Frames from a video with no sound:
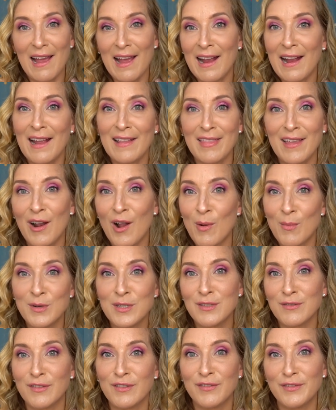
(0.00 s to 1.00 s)
I got that
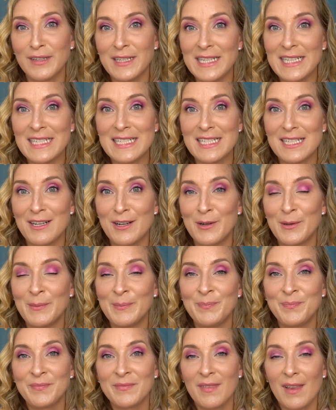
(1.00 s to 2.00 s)
almost for free so
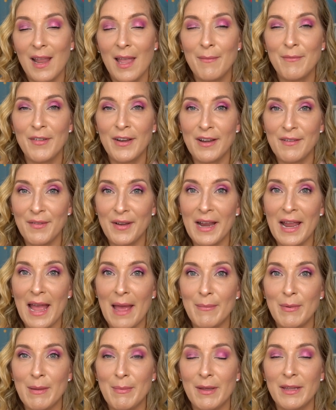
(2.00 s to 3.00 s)
I'm very very
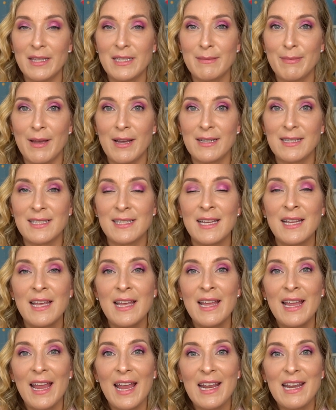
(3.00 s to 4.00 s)
happy about this box
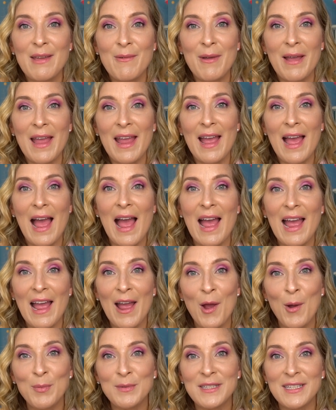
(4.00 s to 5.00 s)
anyway I
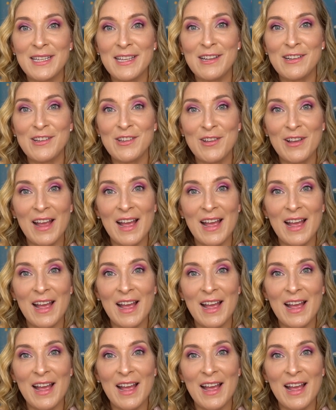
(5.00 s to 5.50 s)
hope to hear you